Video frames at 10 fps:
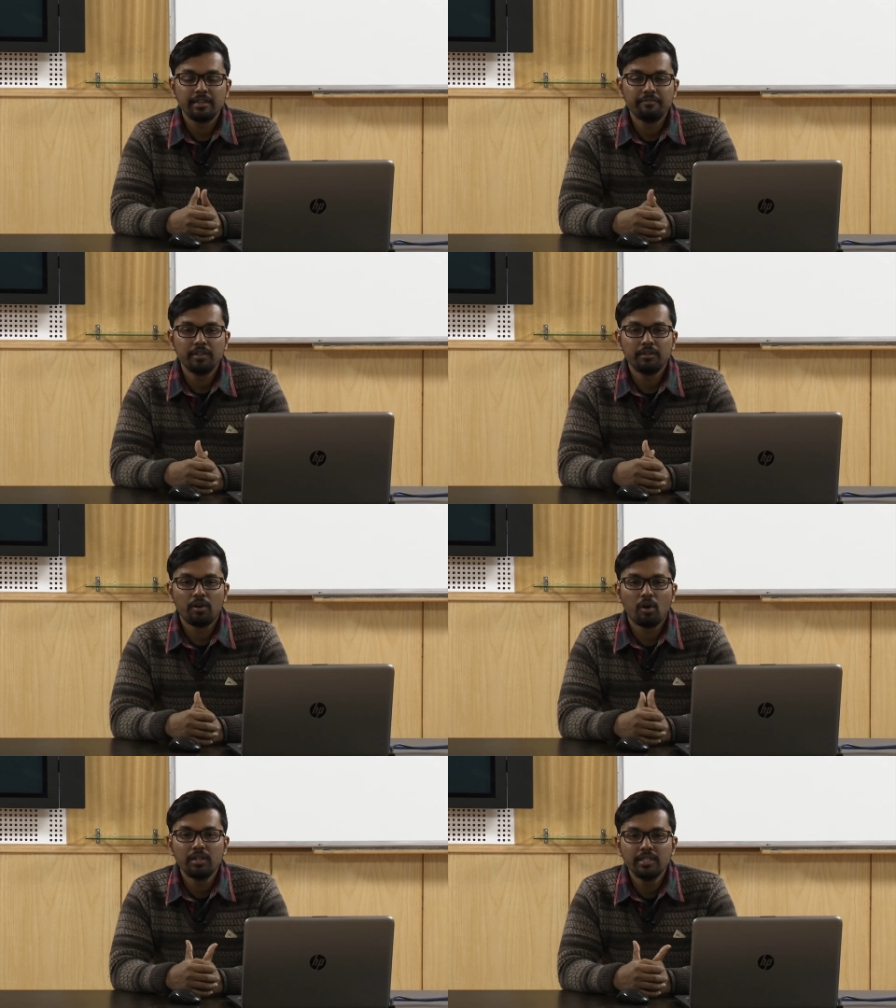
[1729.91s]
If
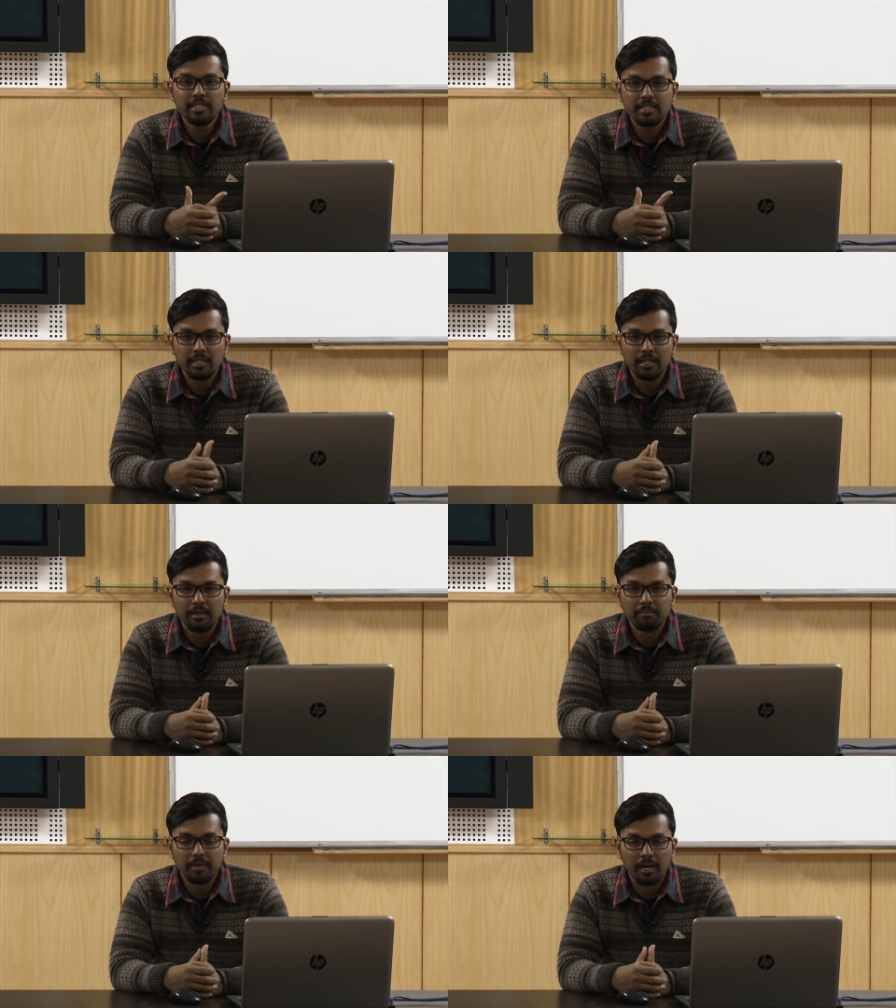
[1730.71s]
all these
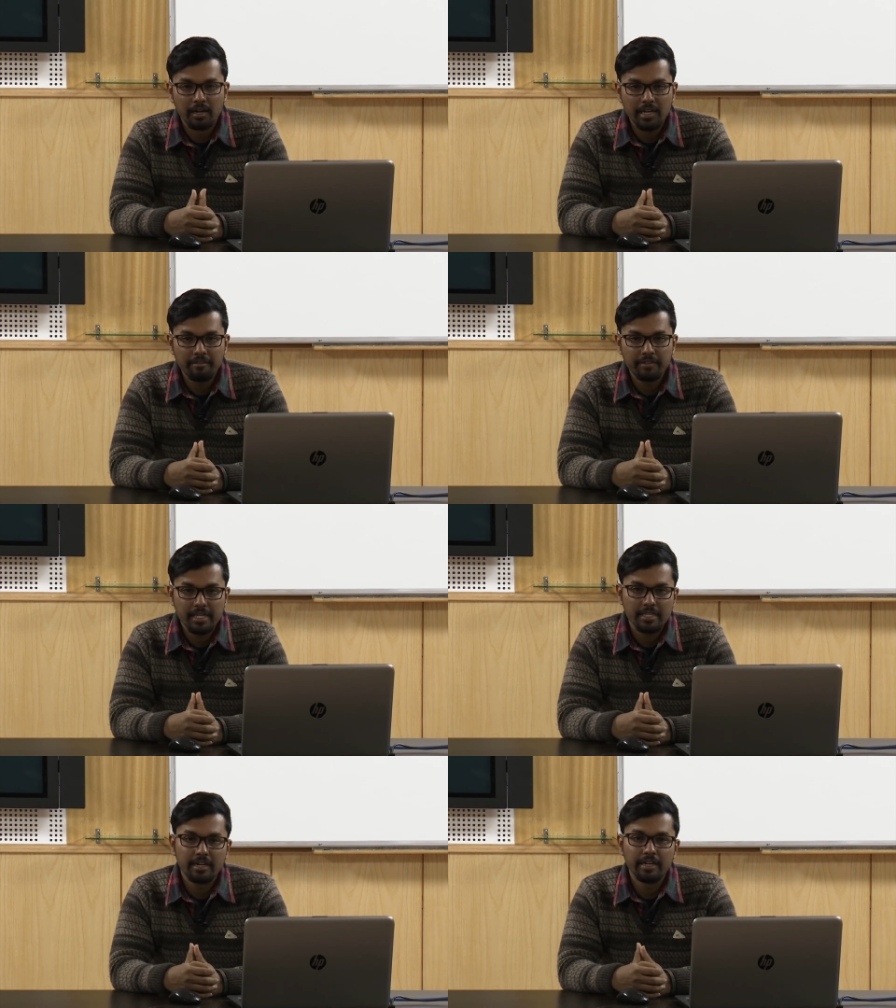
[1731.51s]

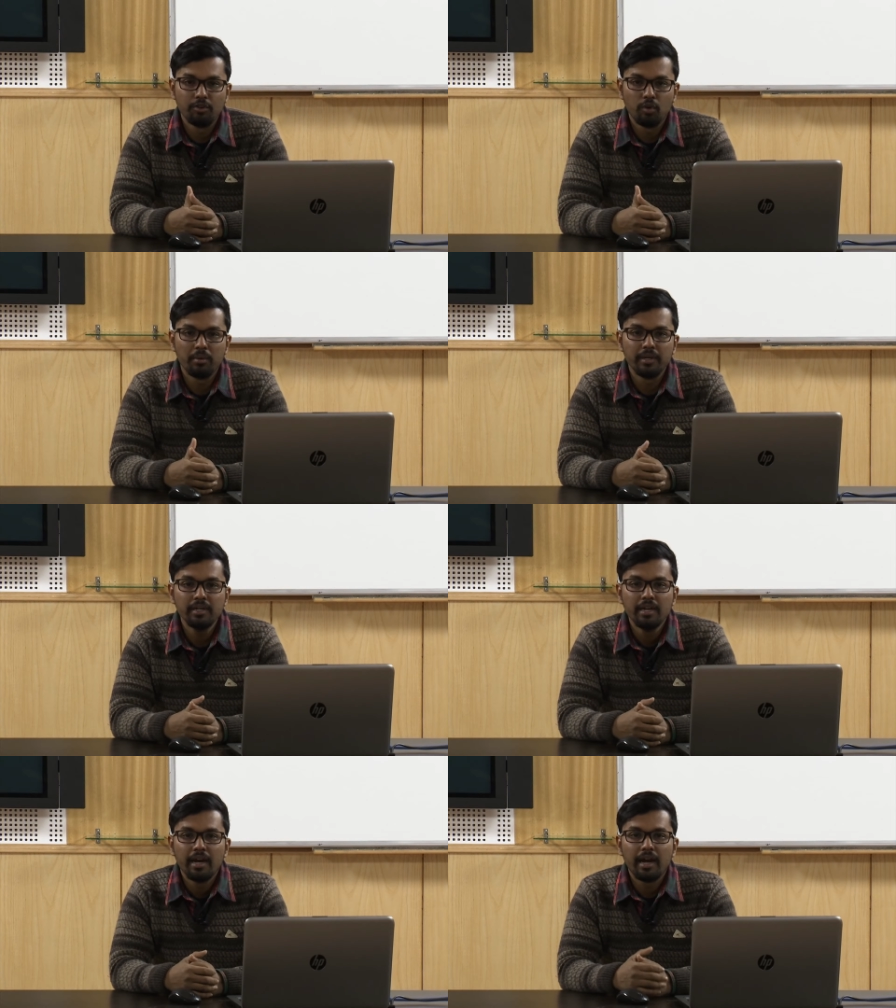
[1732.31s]
typefaces are in Roman
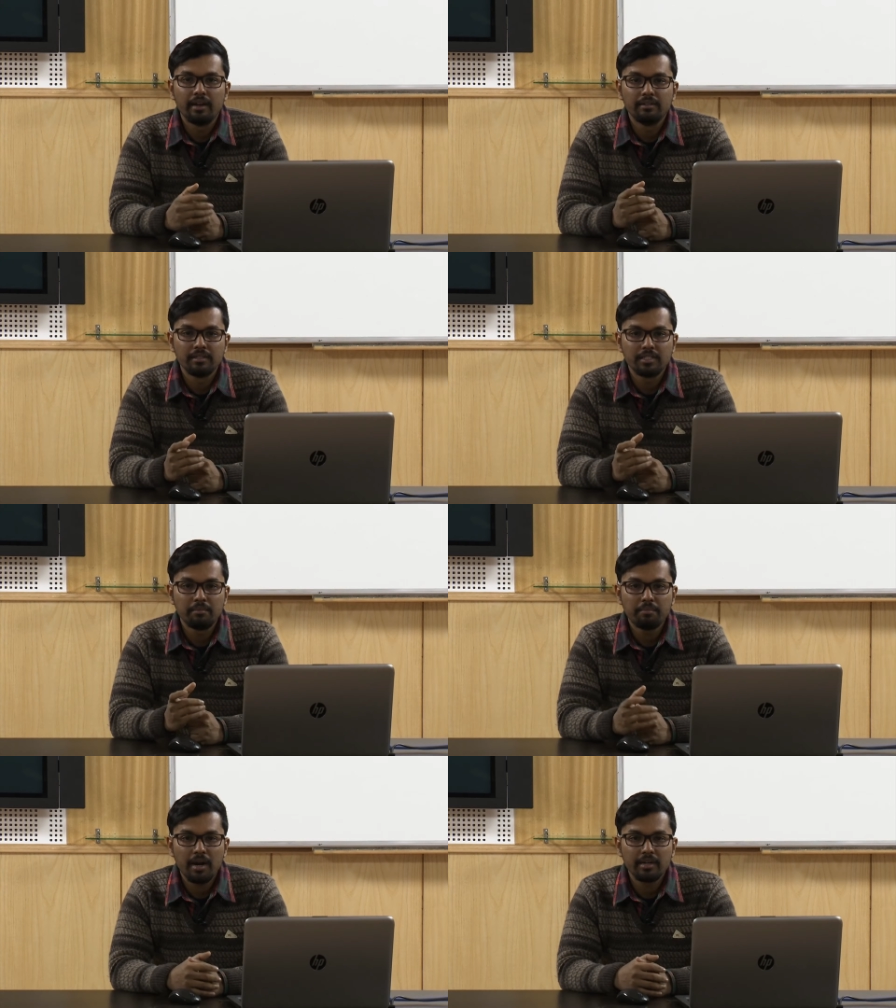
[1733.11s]
and
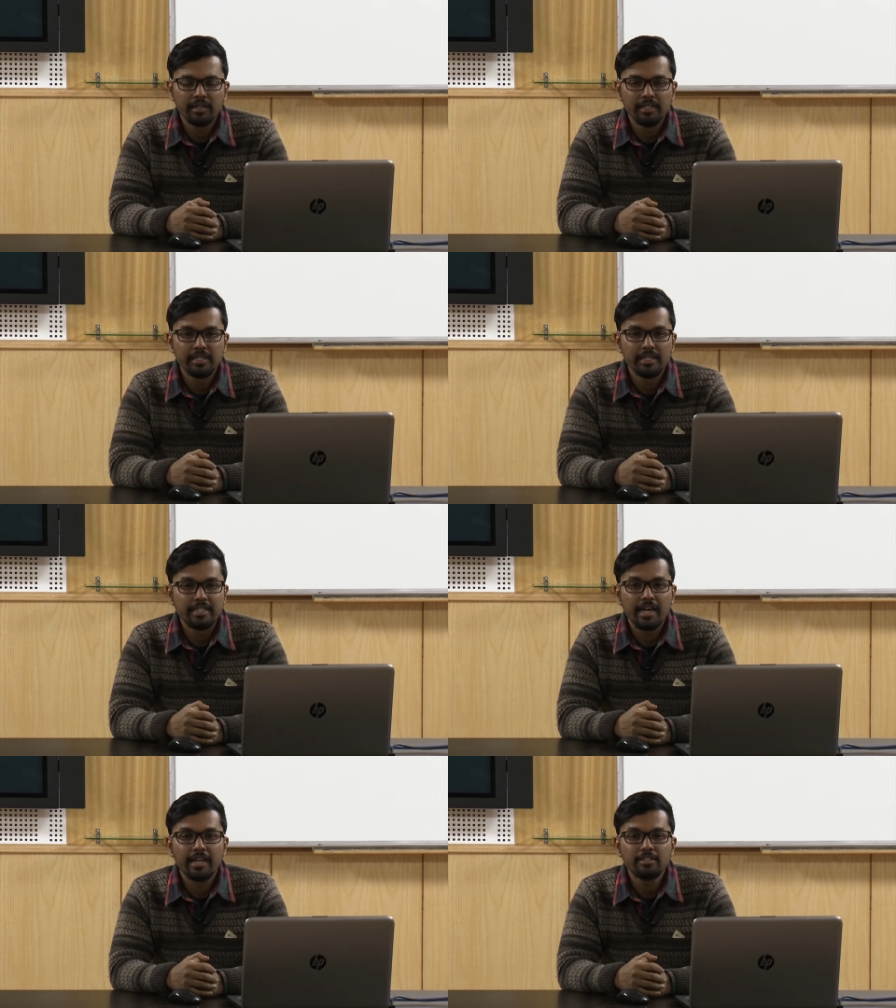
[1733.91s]
some part is in
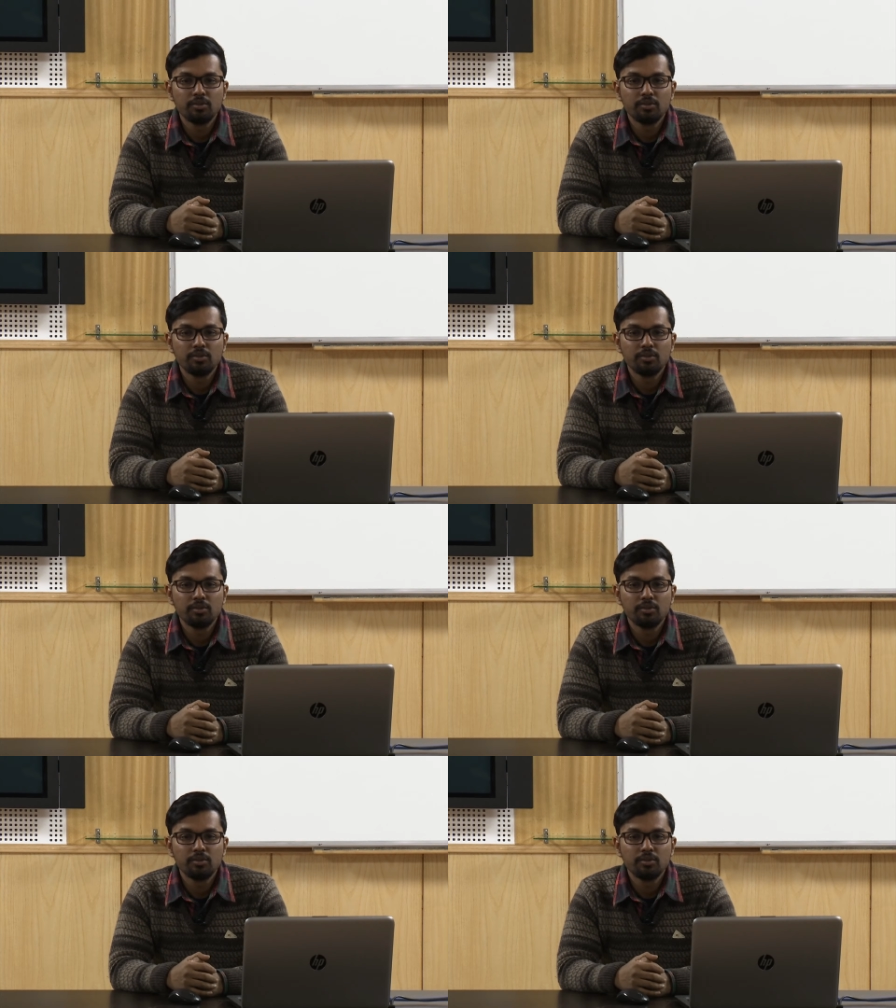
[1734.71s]
italics,